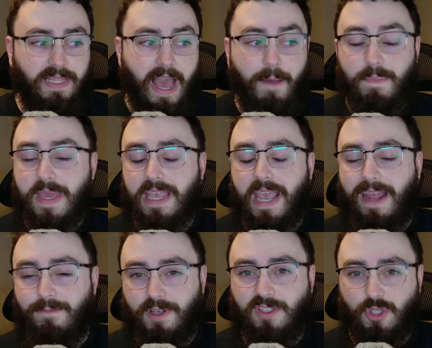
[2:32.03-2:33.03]
That being
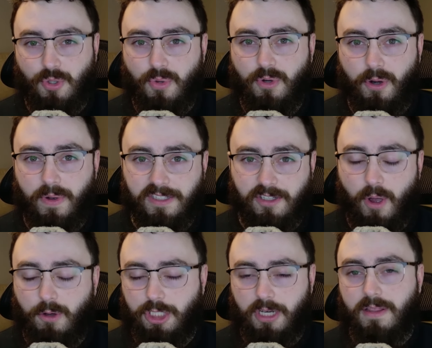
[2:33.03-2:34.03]
Henry Cejudo and his
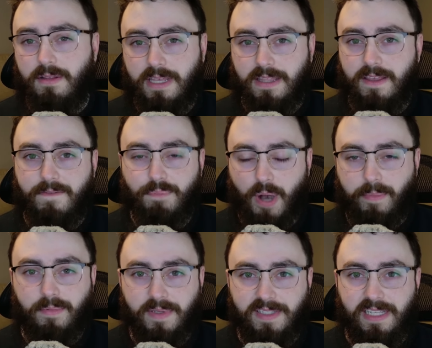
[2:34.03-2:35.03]
coach. Another thing that you've
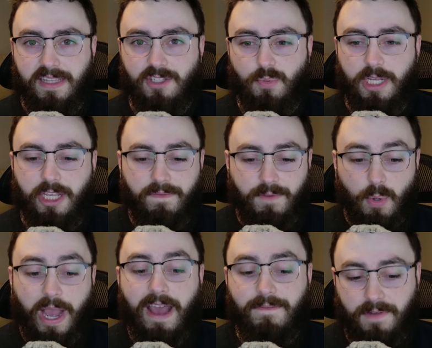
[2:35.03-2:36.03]
probably seen this week, if you
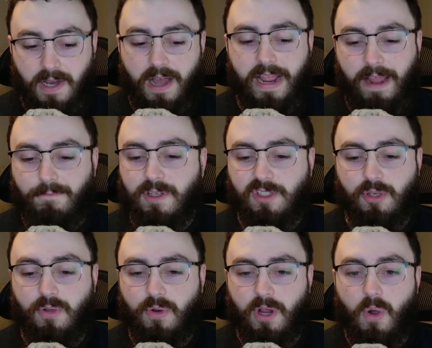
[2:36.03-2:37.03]
have not, Henry
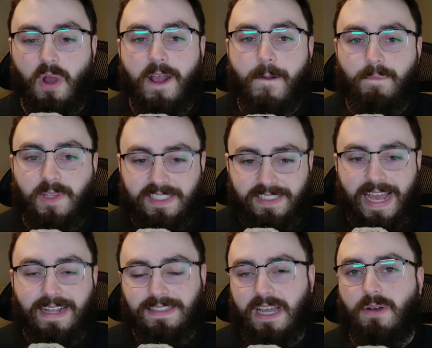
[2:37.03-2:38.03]
Cejudo
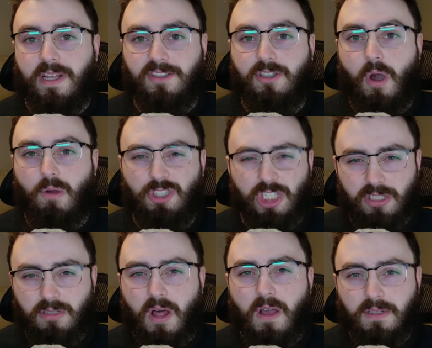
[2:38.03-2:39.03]
sat down his coach, his
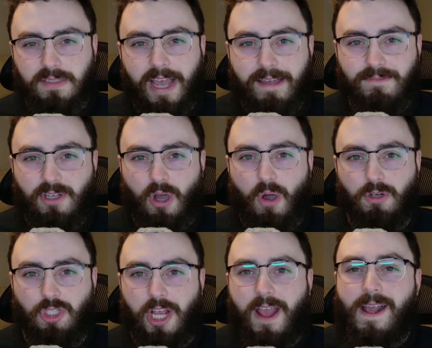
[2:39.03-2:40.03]
longtime
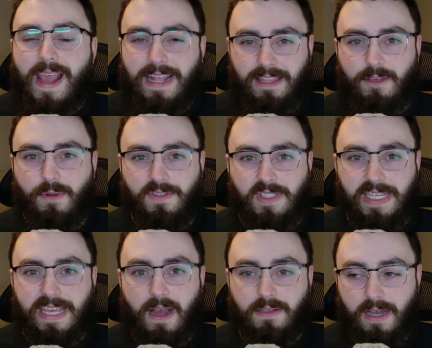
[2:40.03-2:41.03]
coach at the UFC
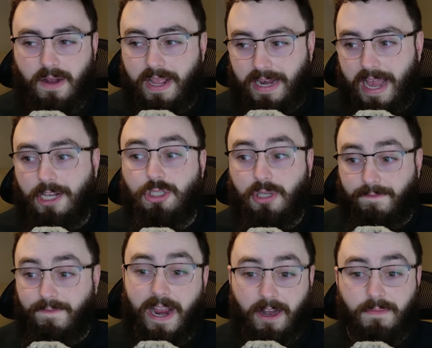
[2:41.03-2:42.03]
countdown, and actually
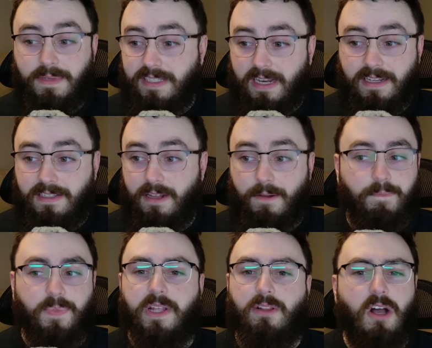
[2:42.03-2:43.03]
fired him. He said he's a
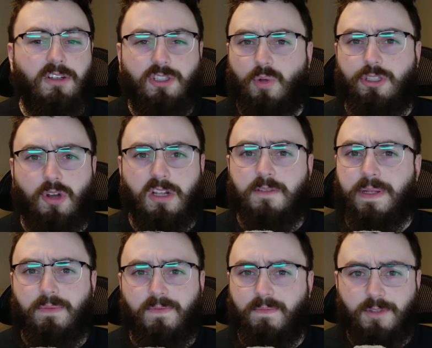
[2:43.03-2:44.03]
eh, long story short, he's
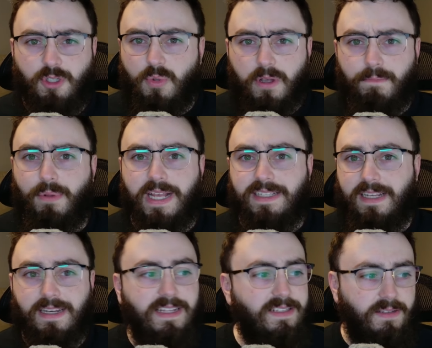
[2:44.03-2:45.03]
been too complacent,
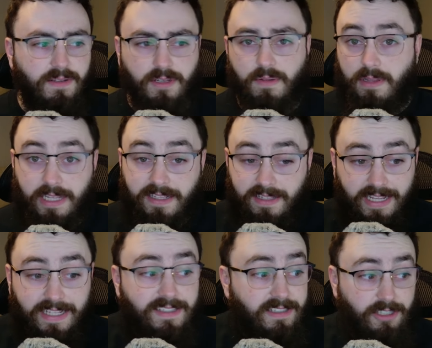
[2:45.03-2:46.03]
needs
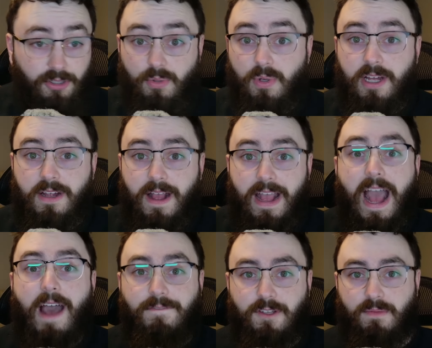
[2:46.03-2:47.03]
needs to
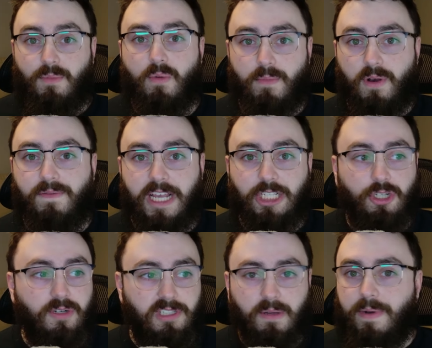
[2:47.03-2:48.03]
have some more motivation
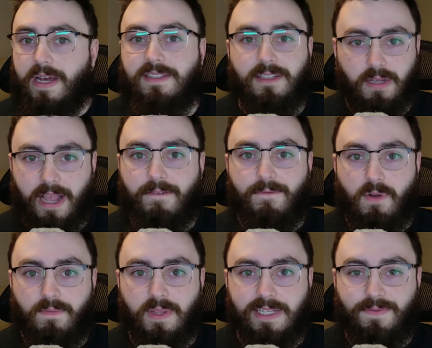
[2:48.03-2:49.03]
or someone else to look out for him
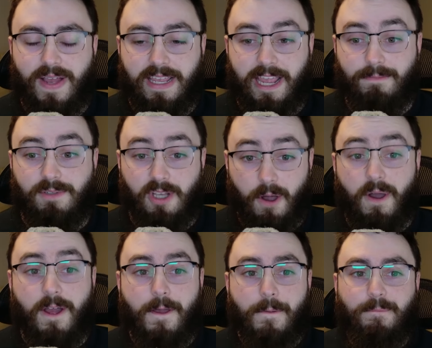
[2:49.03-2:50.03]
for this fight camp. So
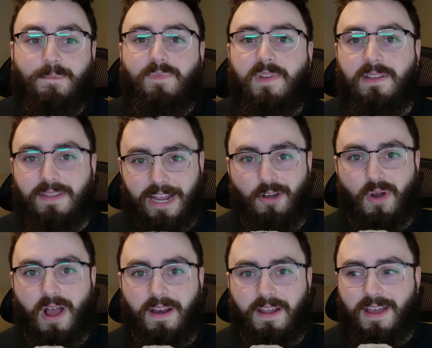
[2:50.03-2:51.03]
later
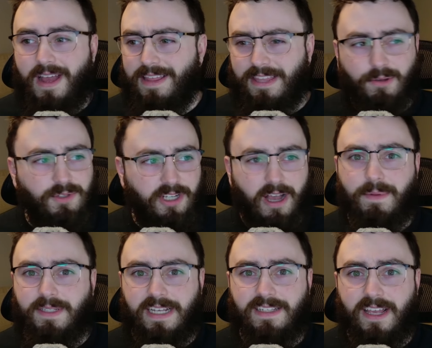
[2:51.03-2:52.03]
on, I think it was a couple
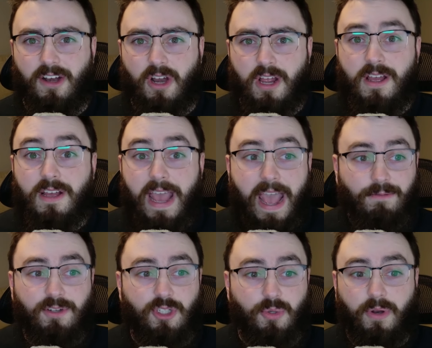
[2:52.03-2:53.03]
days later, Henry
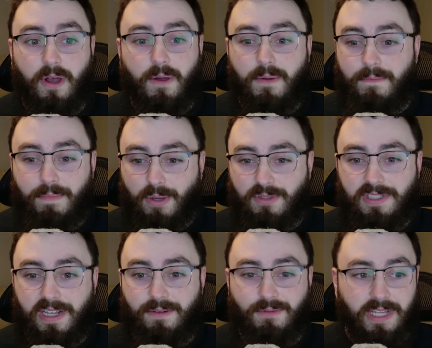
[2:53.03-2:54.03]
Cejudo
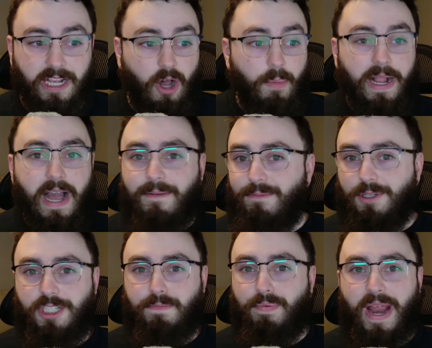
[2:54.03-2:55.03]
posted and was like, "Oh my God, we're
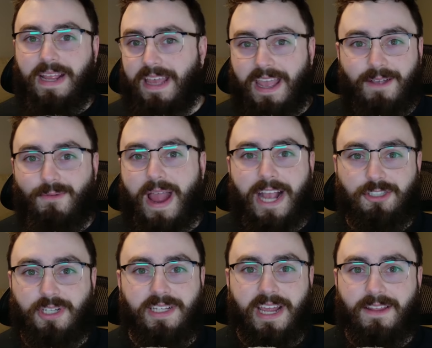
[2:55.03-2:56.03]
just pranking. We're
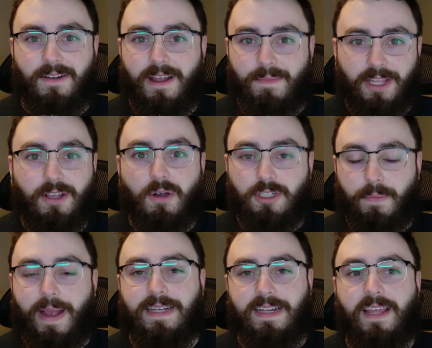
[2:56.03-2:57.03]
actually together." And him and the coach are
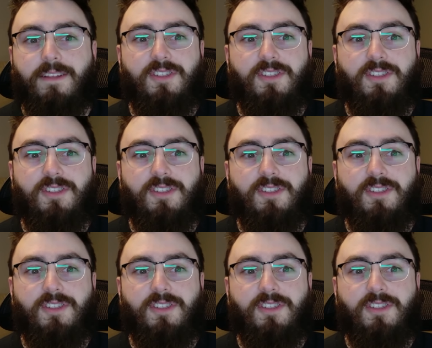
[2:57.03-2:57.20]
back together.